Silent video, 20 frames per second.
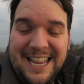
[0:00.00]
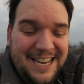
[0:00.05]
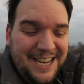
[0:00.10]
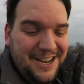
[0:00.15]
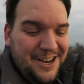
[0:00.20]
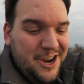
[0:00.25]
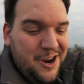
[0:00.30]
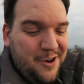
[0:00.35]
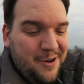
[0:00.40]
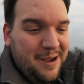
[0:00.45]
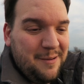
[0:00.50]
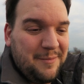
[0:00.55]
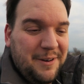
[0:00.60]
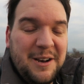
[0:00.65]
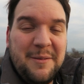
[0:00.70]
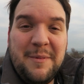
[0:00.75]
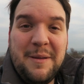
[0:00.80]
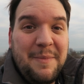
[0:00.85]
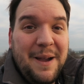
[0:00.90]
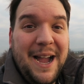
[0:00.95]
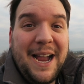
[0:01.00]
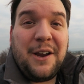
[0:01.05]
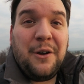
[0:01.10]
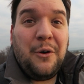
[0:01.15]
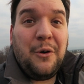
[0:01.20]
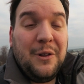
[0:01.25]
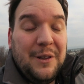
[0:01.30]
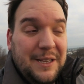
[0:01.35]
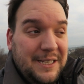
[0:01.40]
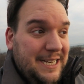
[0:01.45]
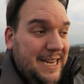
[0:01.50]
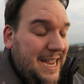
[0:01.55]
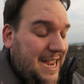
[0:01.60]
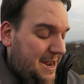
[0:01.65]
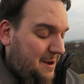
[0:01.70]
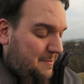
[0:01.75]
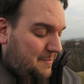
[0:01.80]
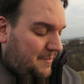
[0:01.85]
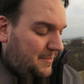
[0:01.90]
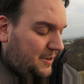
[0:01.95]
You know, I'm gonna be back all the
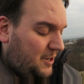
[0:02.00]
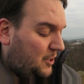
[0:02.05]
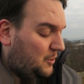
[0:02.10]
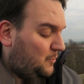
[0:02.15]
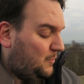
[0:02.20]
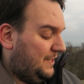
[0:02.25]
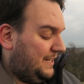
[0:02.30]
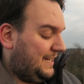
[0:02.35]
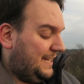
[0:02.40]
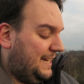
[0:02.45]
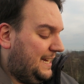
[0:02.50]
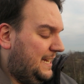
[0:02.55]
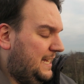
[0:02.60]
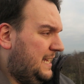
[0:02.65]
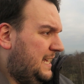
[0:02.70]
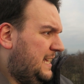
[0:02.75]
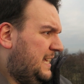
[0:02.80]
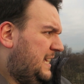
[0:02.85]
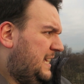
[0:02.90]
time, God willing.